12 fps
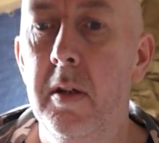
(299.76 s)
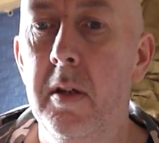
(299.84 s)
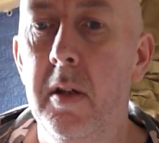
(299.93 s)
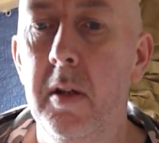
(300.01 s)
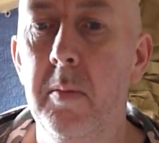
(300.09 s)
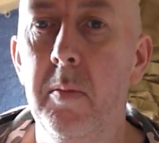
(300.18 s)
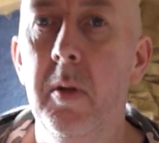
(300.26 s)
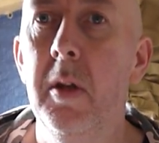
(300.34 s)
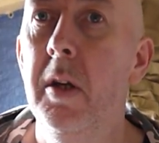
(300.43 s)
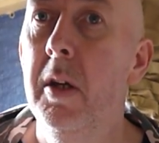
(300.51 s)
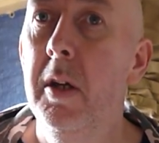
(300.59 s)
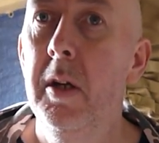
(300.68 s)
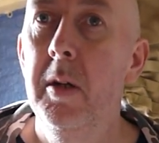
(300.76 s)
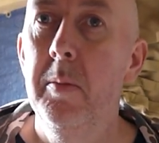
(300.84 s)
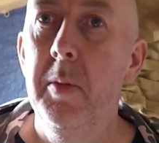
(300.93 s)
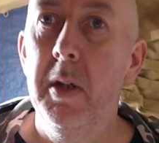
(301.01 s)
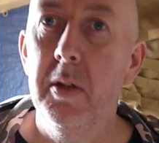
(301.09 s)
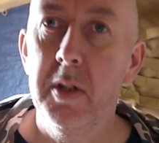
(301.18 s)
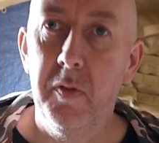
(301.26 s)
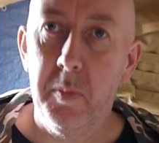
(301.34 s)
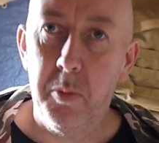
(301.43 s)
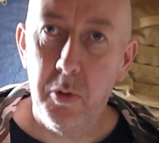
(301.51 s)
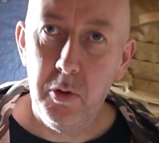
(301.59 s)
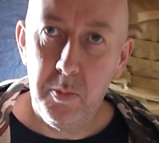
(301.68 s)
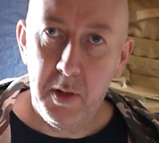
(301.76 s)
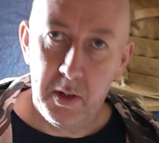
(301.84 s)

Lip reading: And Make yourself a brew, make